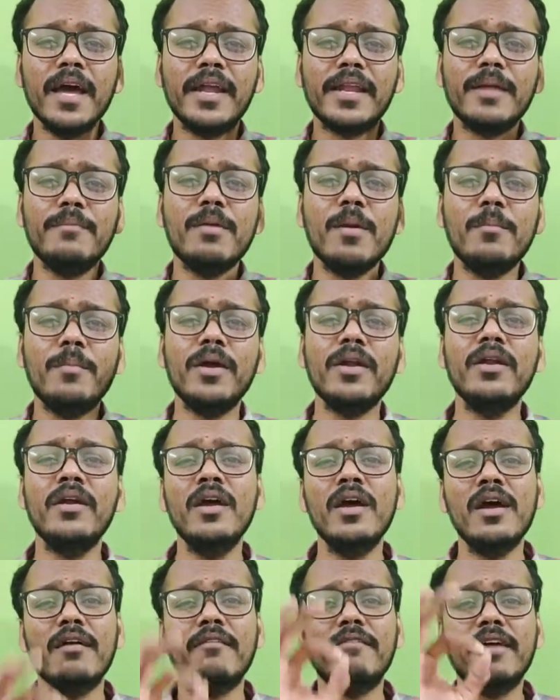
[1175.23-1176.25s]
Remember,
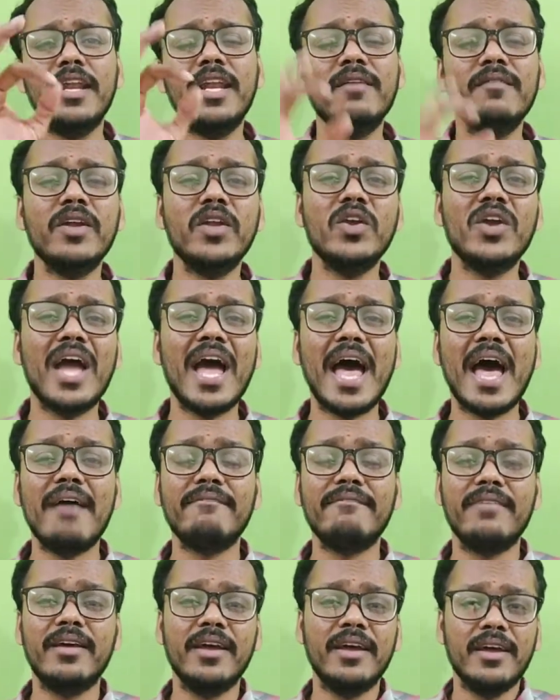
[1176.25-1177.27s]
whenever you
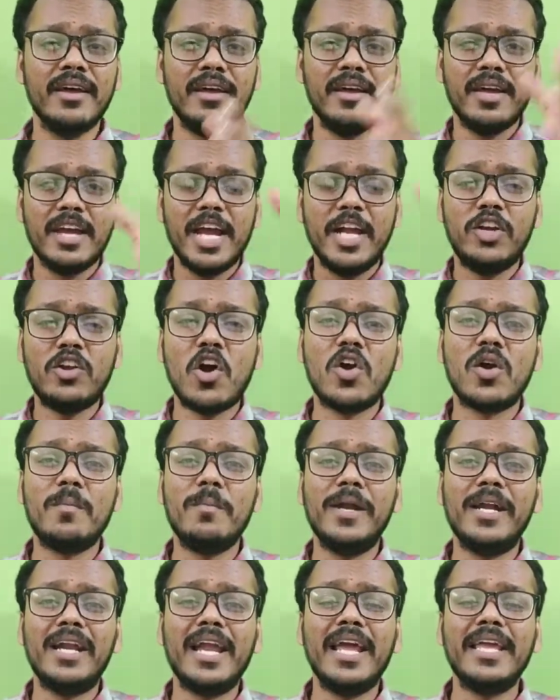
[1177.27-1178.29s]
have a
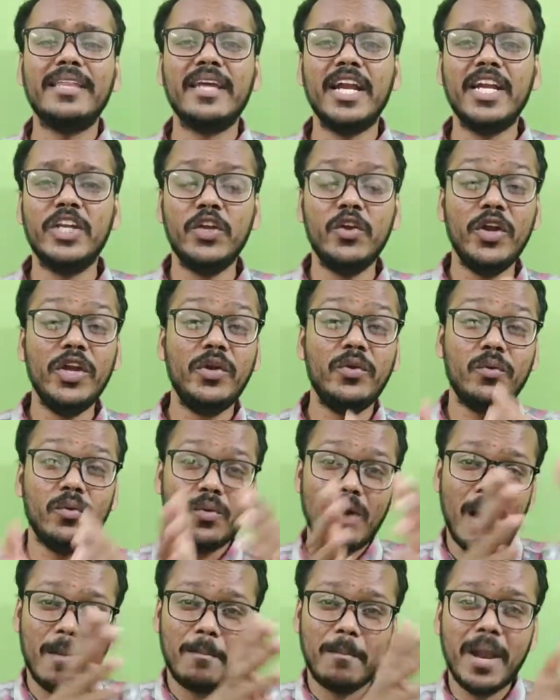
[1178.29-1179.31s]
document like that, you need
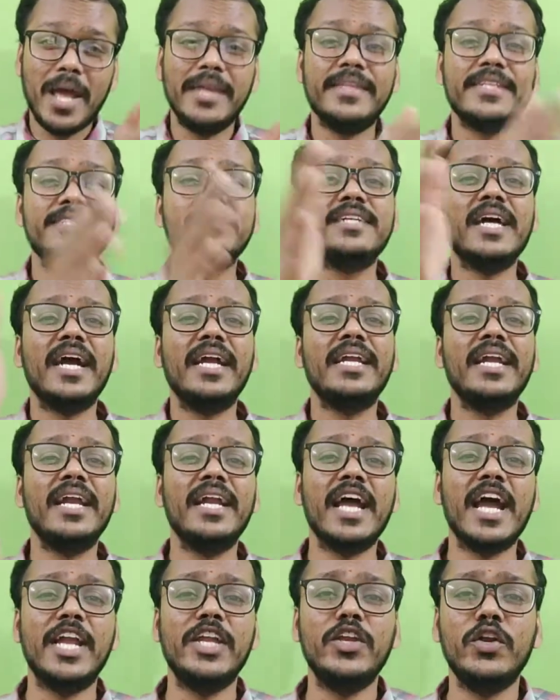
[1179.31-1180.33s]
to apply this
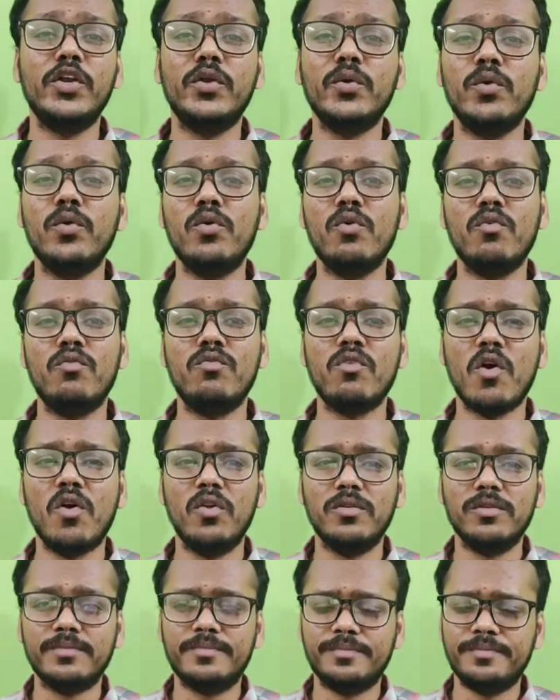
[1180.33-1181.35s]
guideline and you need to
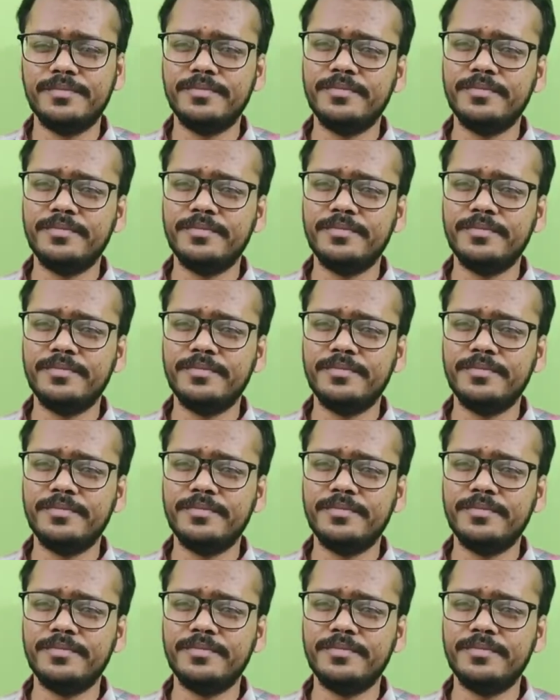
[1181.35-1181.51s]
follow.